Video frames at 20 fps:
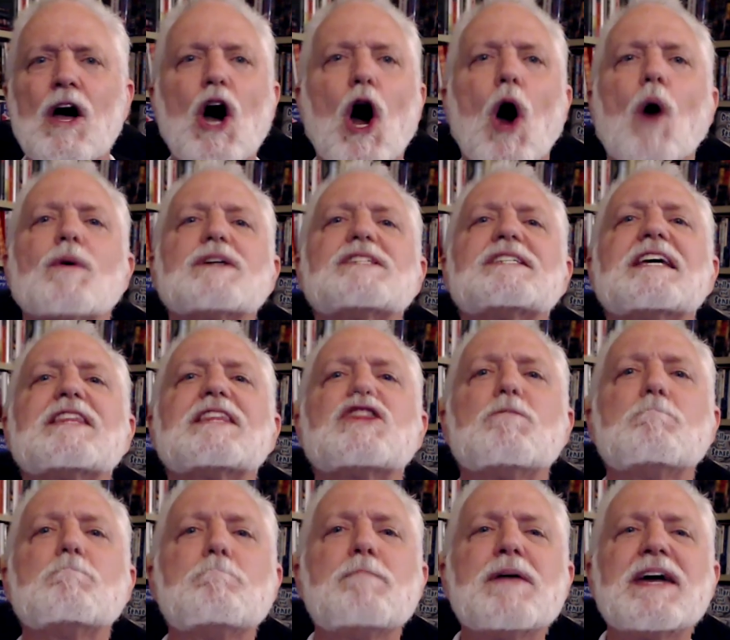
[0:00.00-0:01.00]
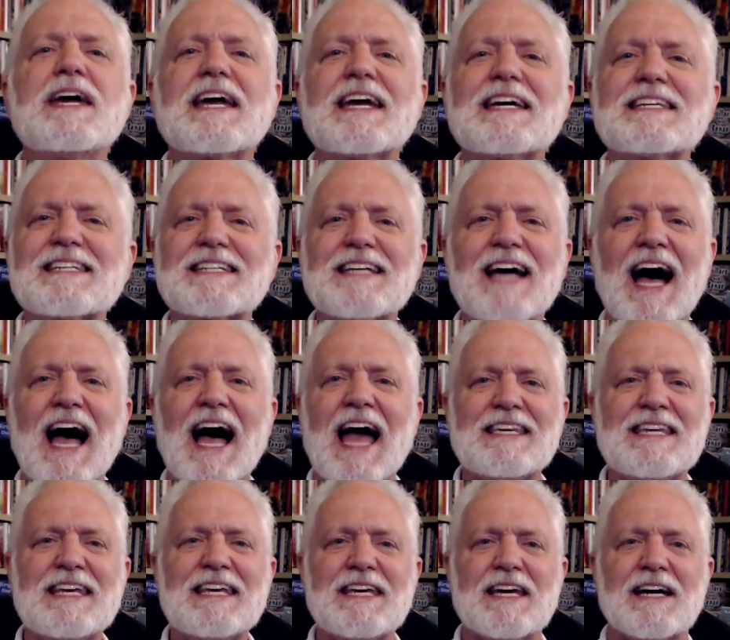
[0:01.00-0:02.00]
Or was it the biggest
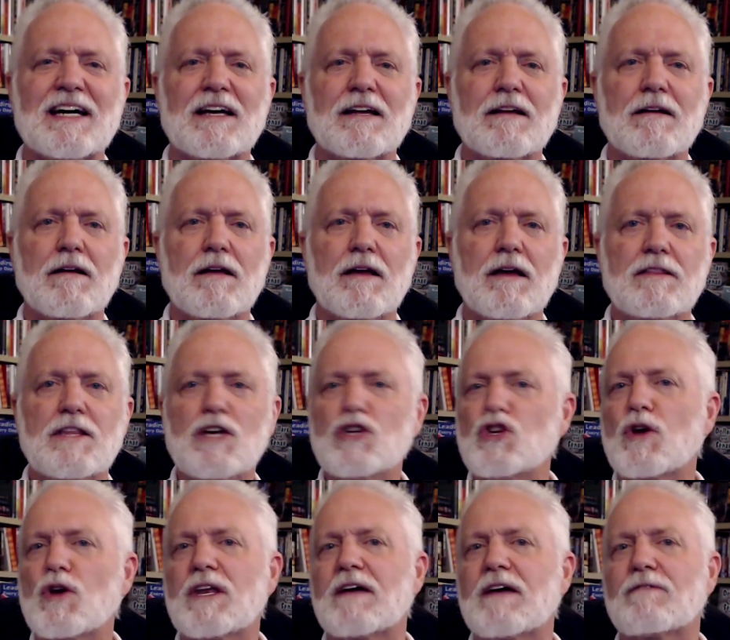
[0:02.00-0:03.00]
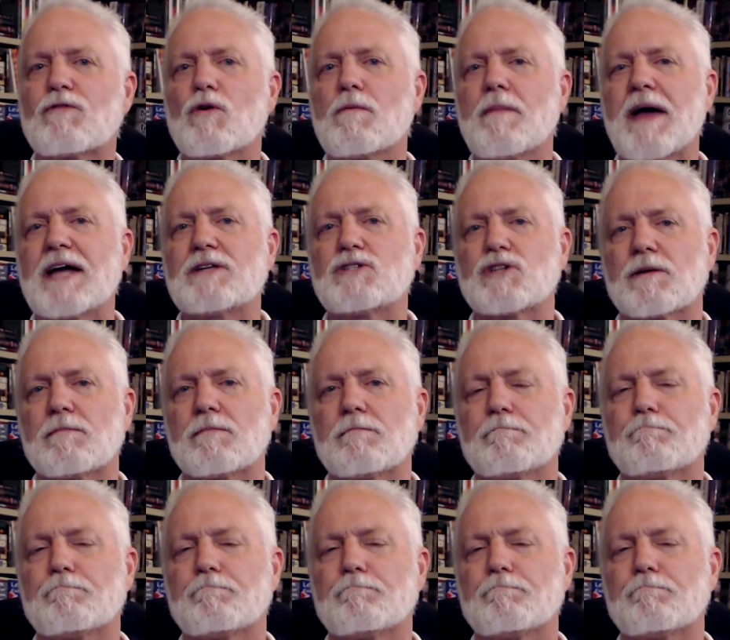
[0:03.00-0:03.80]
idea that you could ever imagine?